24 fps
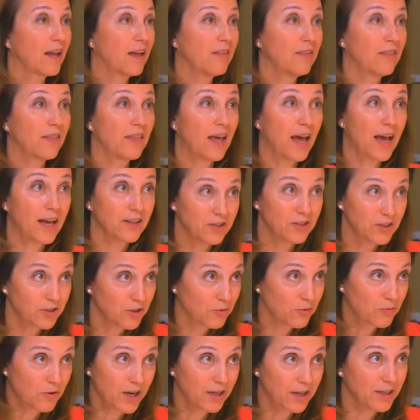And that's
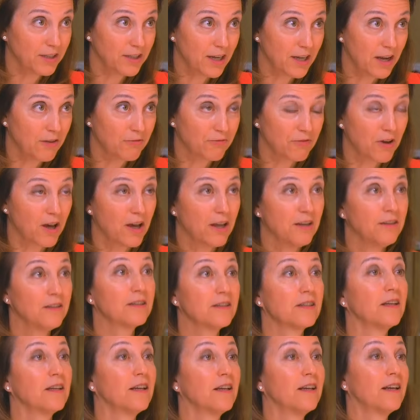your rainy day
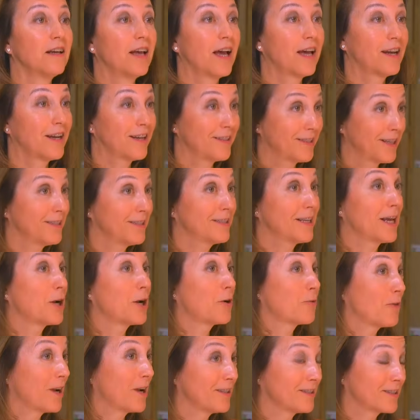fund. And as I said,
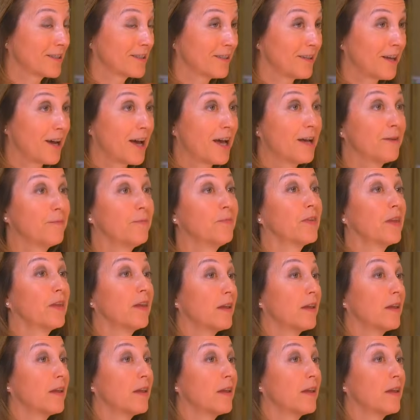it rains a lot.